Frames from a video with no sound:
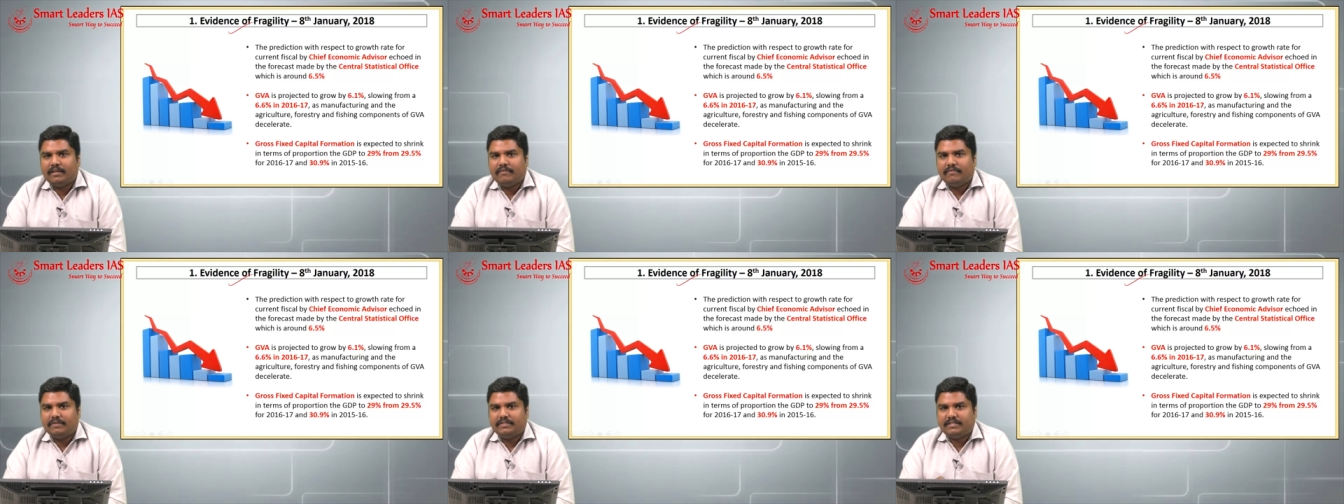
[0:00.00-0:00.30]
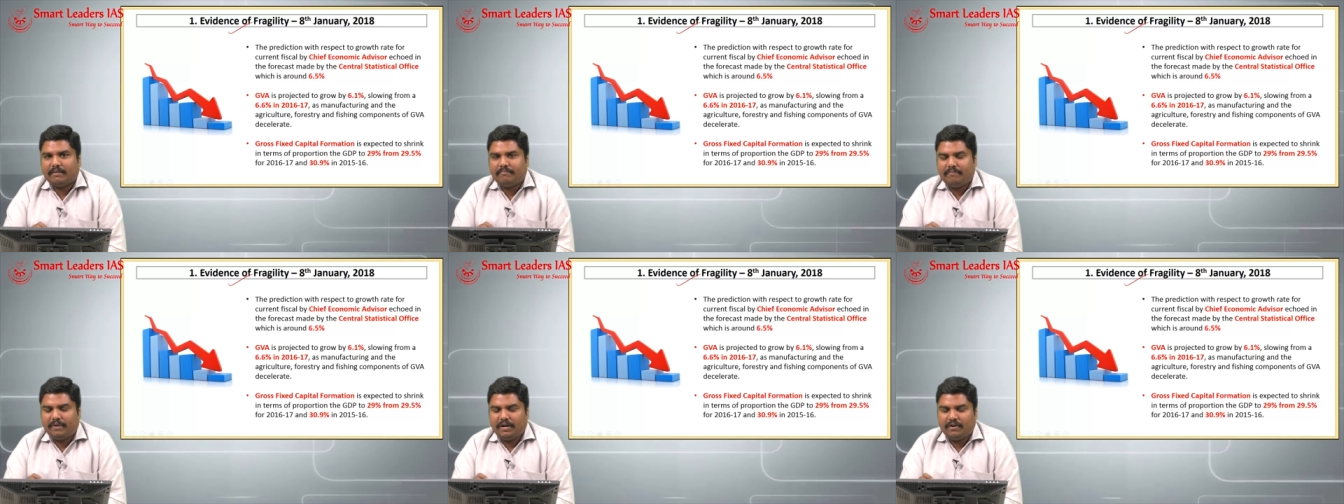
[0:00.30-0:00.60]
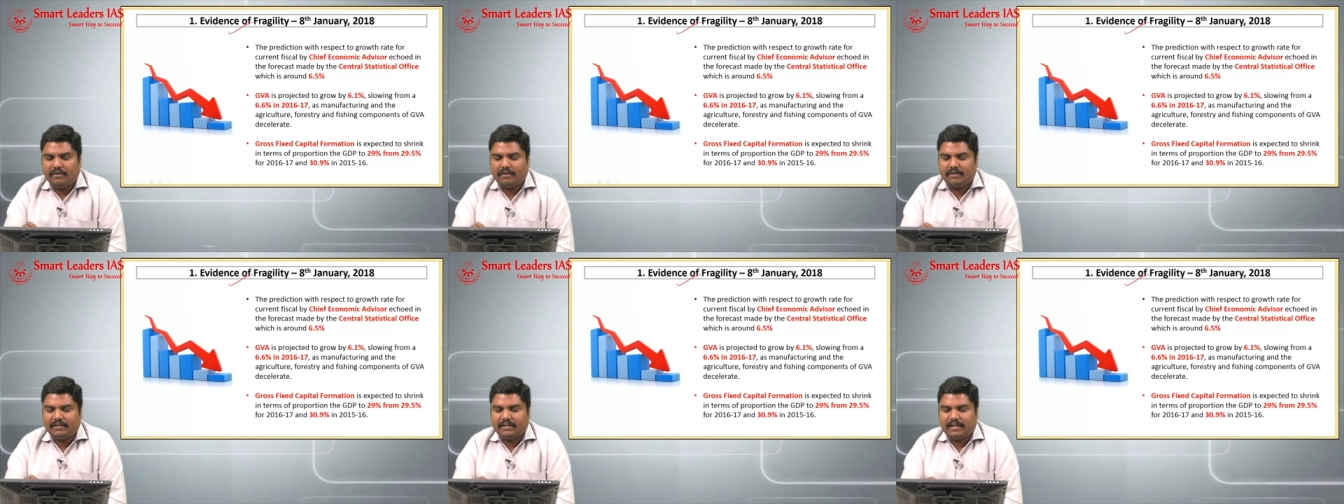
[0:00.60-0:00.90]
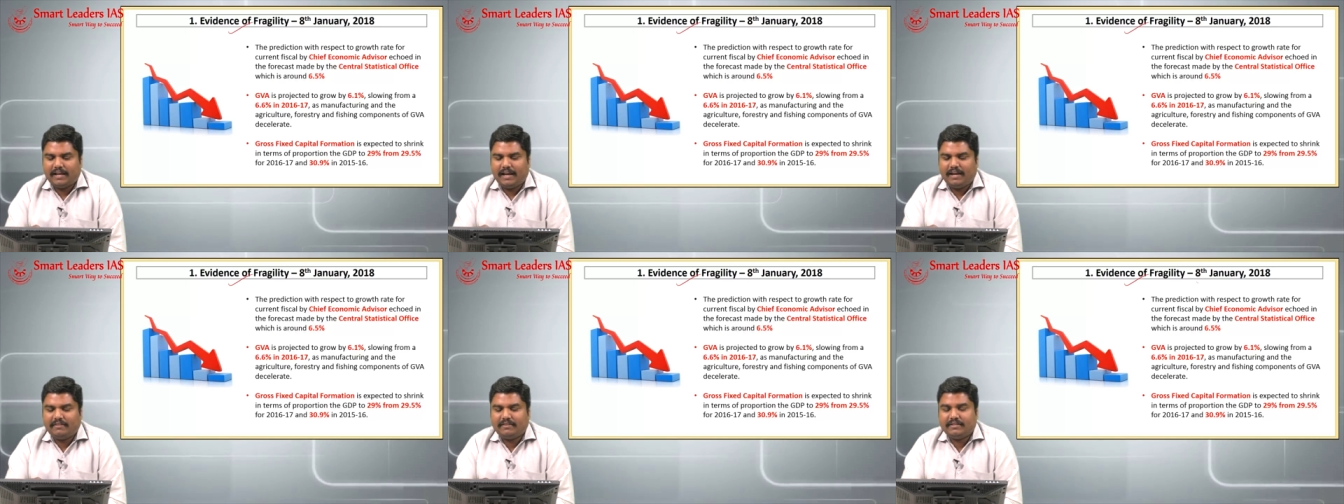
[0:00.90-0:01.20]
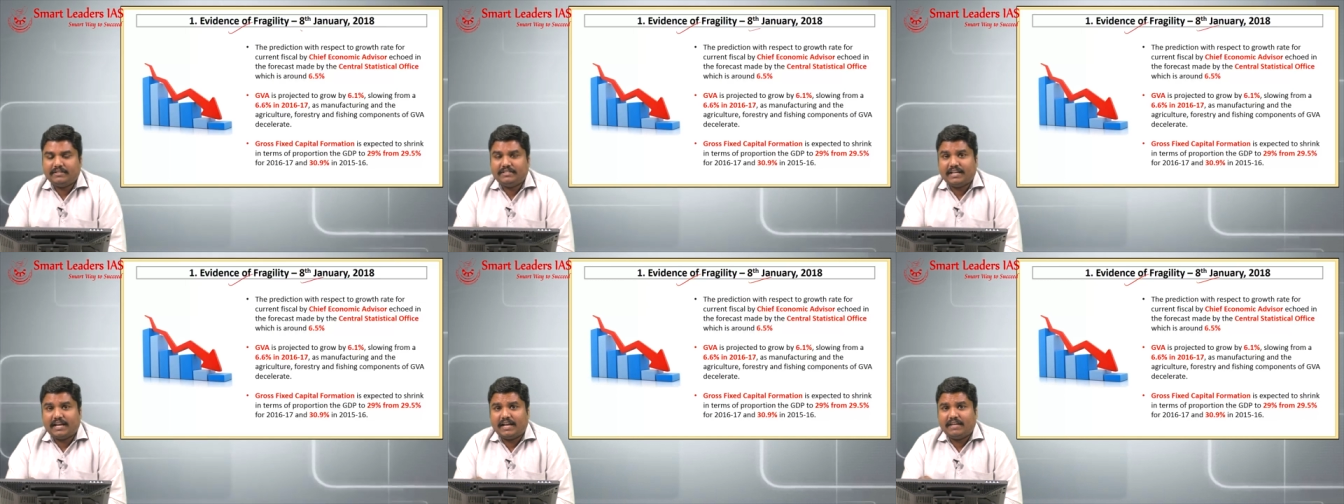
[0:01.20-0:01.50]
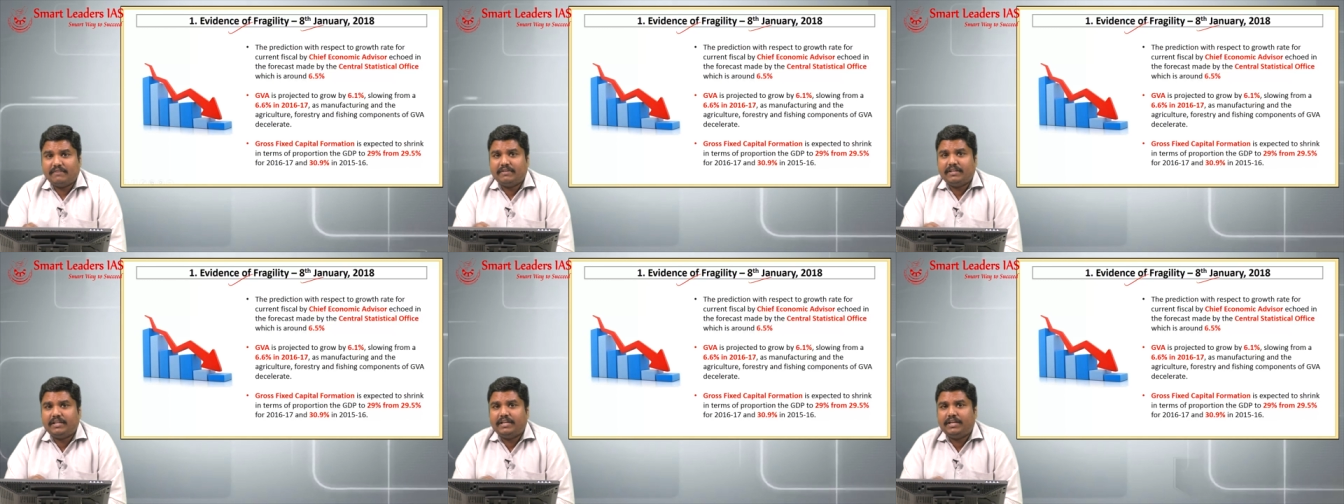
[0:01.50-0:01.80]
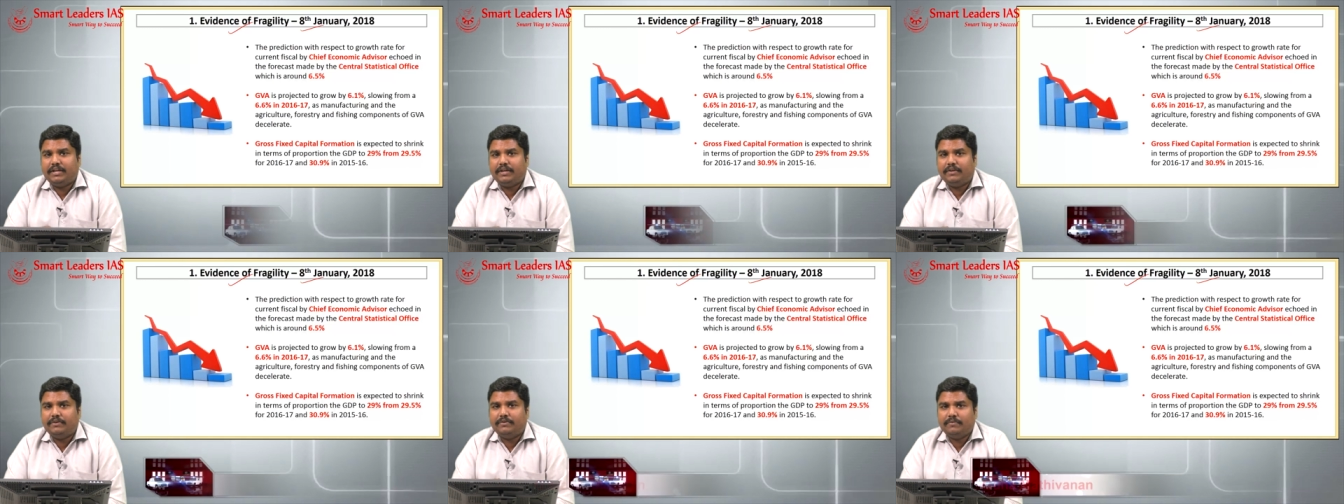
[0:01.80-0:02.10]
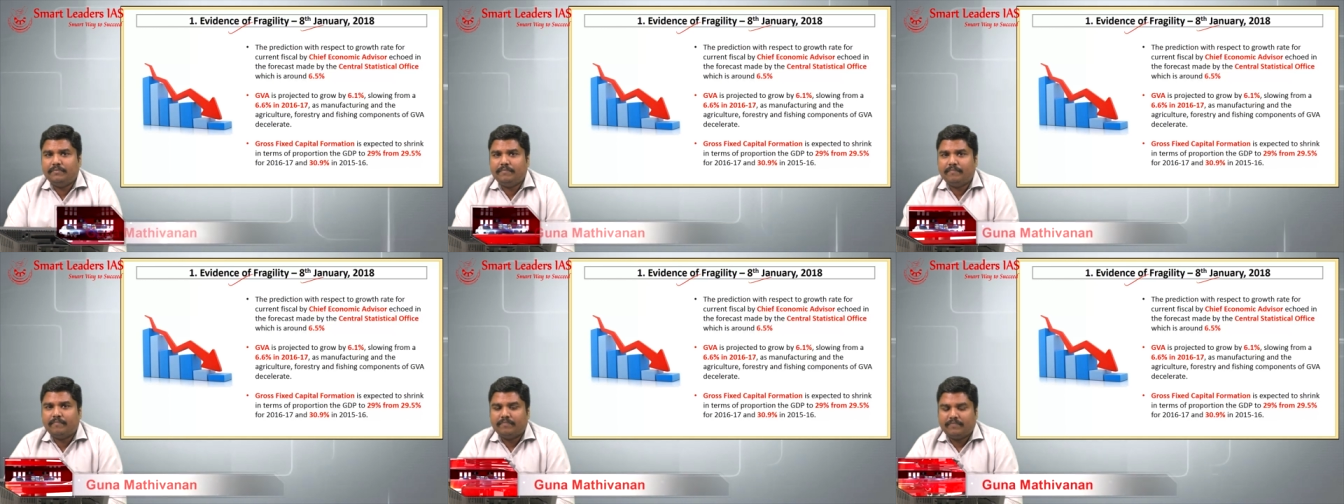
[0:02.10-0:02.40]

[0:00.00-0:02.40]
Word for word: which appeared on 8th January Hindu.